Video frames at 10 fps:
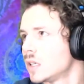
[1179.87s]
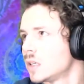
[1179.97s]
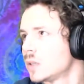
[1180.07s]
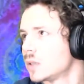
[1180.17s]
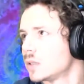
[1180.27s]

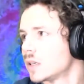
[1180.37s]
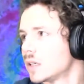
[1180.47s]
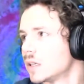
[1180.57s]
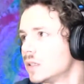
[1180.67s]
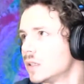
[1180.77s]
are we trying to
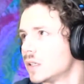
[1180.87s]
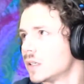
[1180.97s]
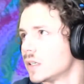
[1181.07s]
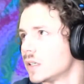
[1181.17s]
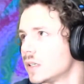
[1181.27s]
do here?
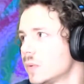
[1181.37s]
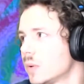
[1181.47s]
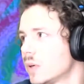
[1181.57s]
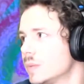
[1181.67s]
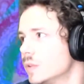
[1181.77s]
We want
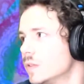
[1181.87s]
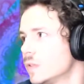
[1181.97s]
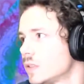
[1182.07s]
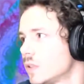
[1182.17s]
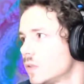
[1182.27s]
to move this
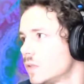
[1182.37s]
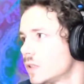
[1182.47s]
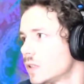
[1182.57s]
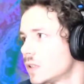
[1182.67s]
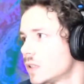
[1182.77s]
over,
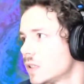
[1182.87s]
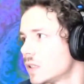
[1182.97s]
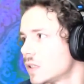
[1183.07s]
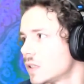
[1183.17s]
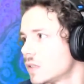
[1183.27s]

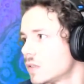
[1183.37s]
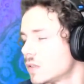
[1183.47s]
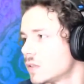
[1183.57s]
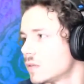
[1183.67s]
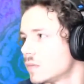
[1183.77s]

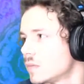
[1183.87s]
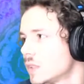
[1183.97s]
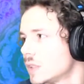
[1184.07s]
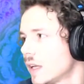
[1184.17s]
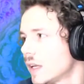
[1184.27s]

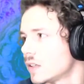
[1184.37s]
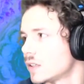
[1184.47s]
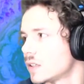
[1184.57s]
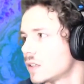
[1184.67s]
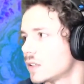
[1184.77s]

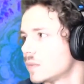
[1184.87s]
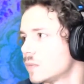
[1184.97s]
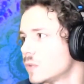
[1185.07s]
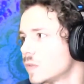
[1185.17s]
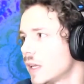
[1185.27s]
anchor,
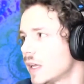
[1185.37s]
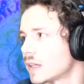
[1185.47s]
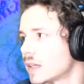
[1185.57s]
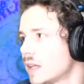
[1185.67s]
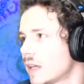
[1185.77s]
move the
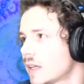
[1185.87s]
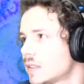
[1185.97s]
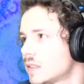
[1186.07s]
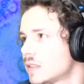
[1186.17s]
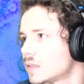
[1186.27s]

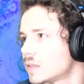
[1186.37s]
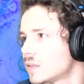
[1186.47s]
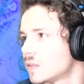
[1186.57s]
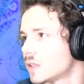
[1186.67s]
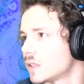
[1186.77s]
x-axis
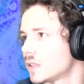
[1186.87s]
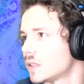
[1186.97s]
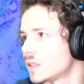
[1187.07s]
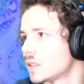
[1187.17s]
over here.